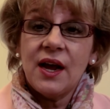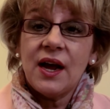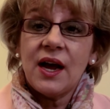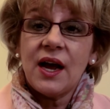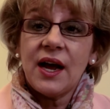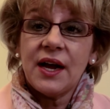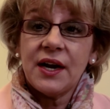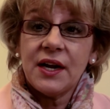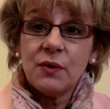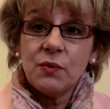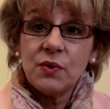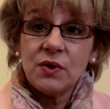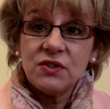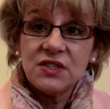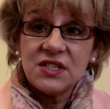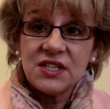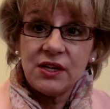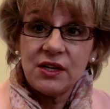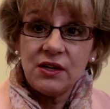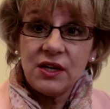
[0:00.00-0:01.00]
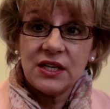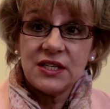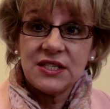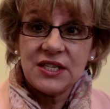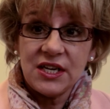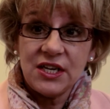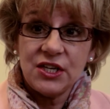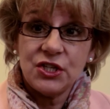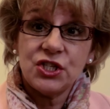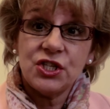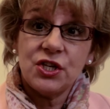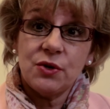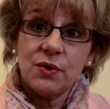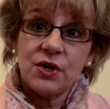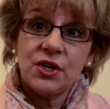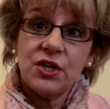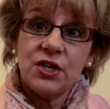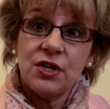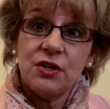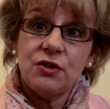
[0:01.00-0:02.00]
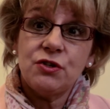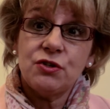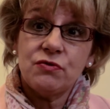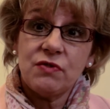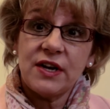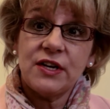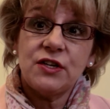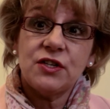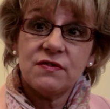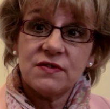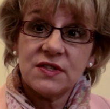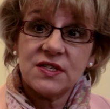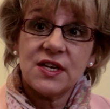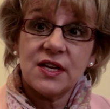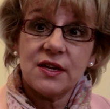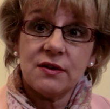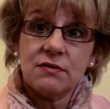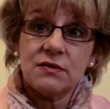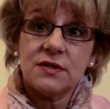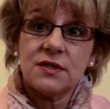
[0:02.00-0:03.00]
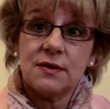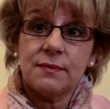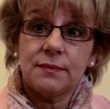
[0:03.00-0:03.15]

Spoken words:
and it will teach you a huge range of skills.